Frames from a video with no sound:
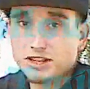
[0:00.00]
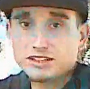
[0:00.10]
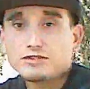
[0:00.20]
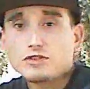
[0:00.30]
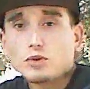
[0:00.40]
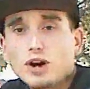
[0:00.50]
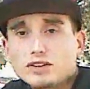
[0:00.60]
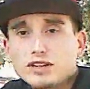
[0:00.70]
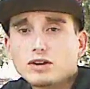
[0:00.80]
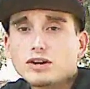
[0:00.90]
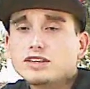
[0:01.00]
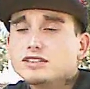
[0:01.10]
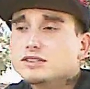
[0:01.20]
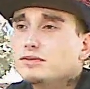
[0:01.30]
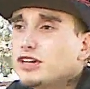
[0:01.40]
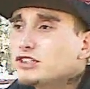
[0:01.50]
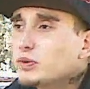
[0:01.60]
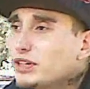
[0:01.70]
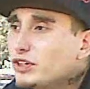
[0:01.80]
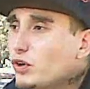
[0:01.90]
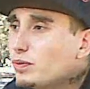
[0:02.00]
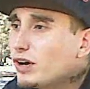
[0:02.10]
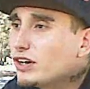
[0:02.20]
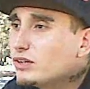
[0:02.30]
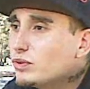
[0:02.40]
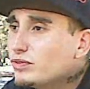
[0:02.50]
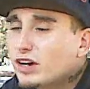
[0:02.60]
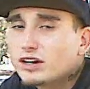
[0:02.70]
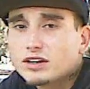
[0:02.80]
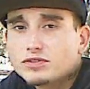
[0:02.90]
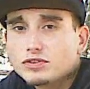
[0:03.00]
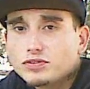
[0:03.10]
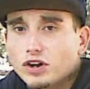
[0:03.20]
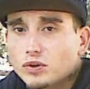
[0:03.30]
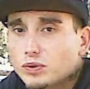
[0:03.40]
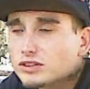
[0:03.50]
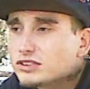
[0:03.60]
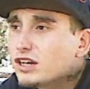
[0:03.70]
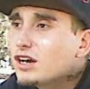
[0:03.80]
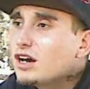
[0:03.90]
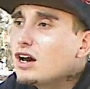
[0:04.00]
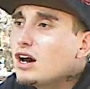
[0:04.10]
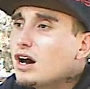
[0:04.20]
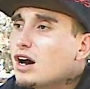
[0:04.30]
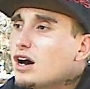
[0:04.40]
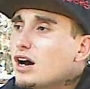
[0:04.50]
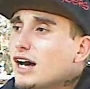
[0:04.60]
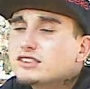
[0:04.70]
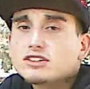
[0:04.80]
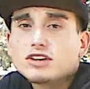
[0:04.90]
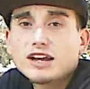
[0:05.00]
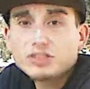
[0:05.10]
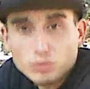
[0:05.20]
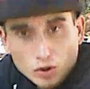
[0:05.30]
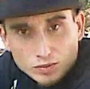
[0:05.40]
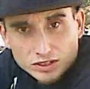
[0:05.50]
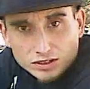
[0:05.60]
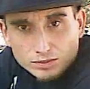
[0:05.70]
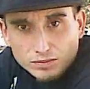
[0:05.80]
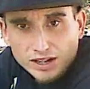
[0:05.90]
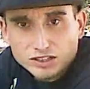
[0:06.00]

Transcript: that for a while now. I think some of you guys already know about it. We've got a few followers. At the moment, my